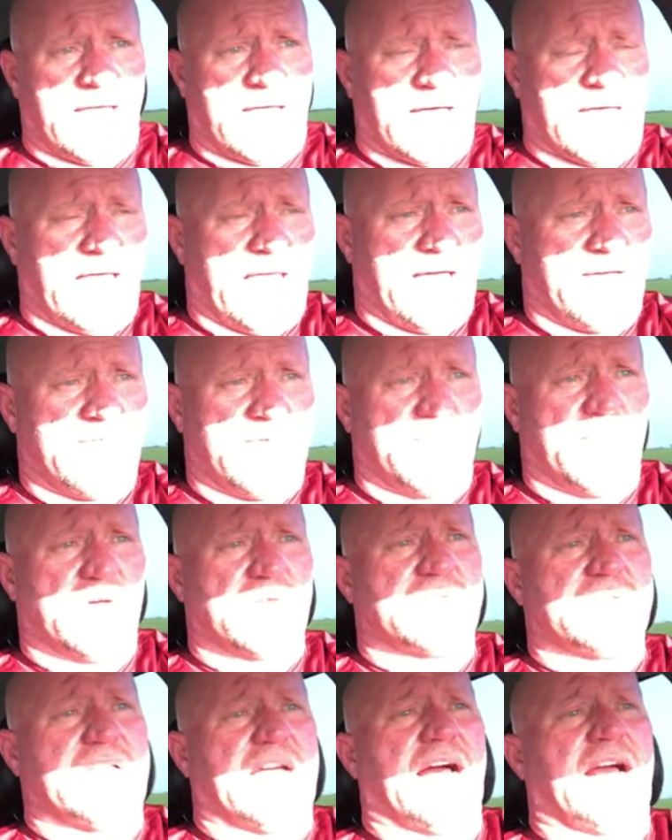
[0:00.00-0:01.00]
have the
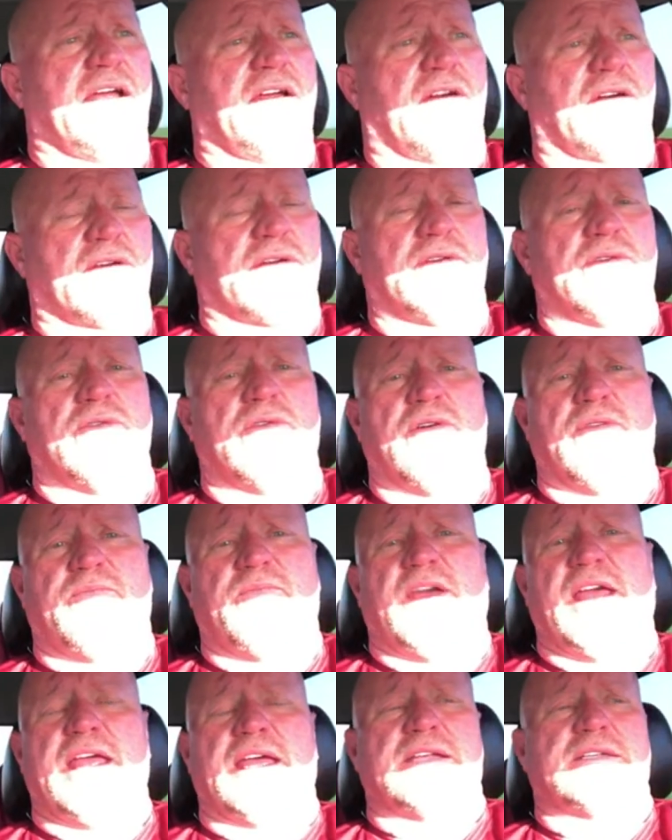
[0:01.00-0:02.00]
most die-hard loyal
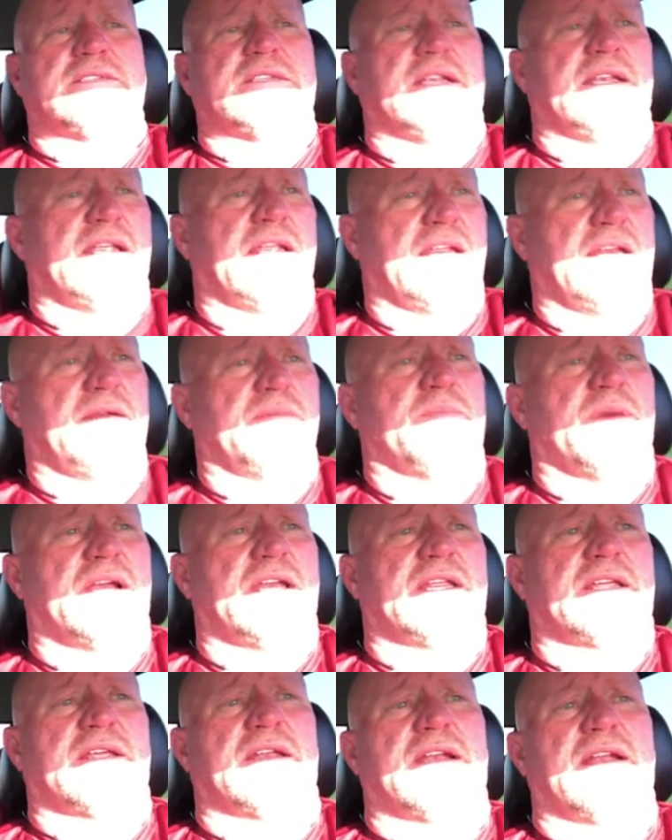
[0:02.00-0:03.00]
fans that
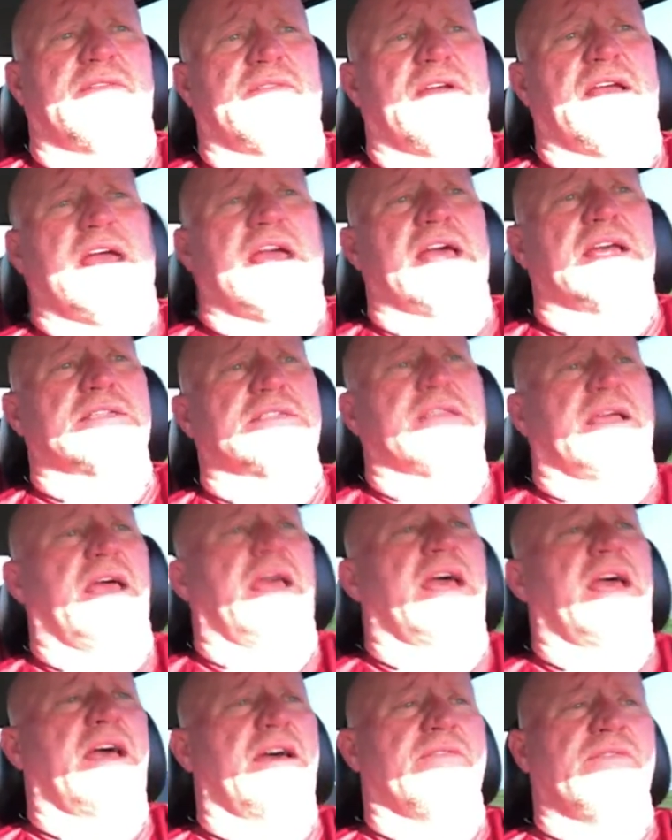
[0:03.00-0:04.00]
anybody could ever ask to
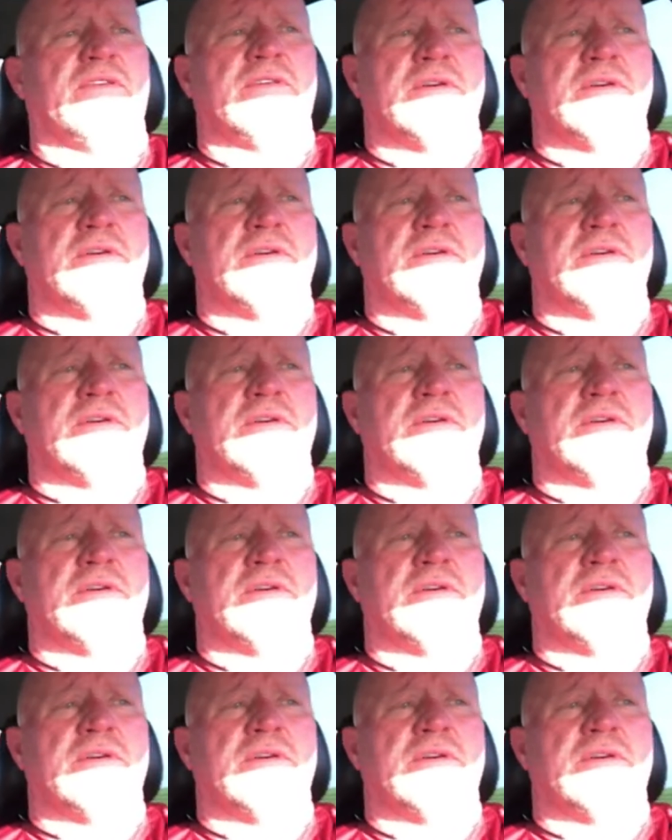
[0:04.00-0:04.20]
have.